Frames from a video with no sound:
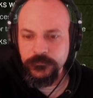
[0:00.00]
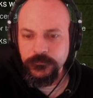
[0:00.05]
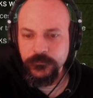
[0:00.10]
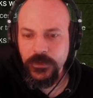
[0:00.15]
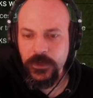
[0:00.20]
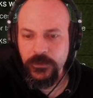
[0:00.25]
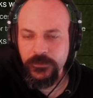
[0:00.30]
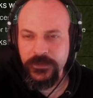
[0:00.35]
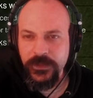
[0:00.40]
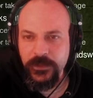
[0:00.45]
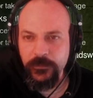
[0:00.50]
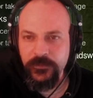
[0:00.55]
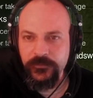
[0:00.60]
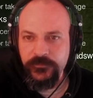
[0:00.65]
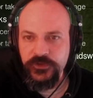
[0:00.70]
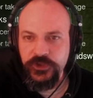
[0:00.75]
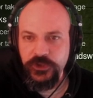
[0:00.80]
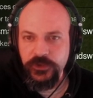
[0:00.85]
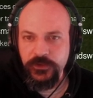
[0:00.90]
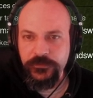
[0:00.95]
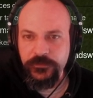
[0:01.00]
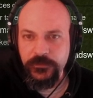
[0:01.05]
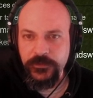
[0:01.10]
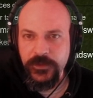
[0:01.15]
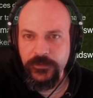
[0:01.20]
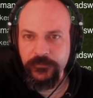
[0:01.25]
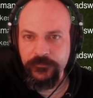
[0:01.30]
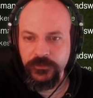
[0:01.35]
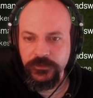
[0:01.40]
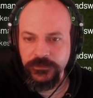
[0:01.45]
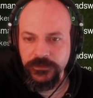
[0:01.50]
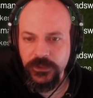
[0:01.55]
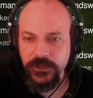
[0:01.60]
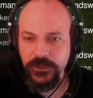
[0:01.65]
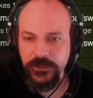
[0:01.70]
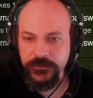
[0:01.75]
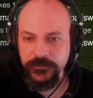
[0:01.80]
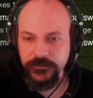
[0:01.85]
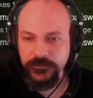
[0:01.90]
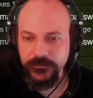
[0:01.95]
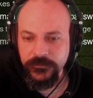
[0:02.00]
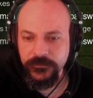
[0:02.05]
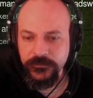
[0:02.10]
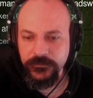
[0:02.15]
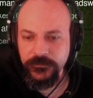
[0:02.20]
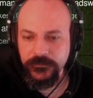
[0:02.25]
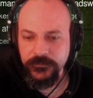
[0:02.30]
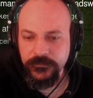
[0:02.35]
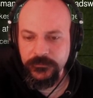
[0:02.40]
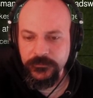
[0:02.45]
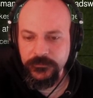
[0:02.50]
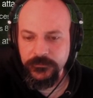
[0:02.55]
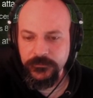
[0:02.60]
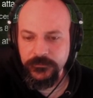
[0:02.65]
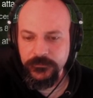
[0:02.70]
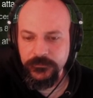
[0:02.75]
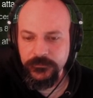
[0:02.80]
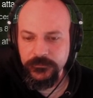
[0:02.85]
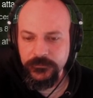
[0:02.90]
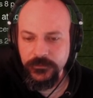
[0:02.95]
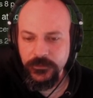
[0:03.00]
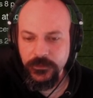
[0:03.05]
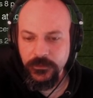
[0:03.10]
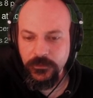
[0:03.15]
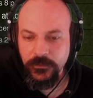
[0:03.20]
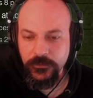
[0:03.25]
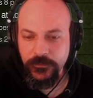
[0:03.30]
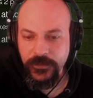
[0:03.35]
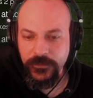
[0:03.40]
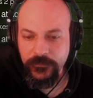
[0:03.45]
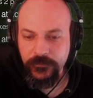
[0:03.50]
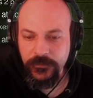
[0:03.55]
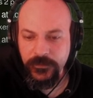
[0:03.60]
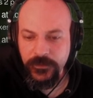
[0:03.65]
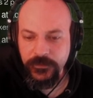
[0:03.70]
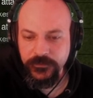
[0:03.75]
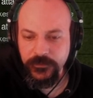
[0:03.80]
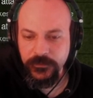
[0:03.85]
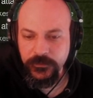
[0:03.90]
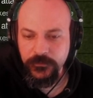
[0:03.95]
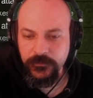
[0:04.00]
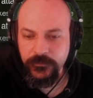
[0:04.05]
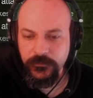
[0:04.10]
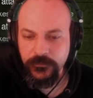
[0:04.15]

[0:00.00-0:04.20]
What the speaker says: Okay, we've chewed through their front line. Well, they're doing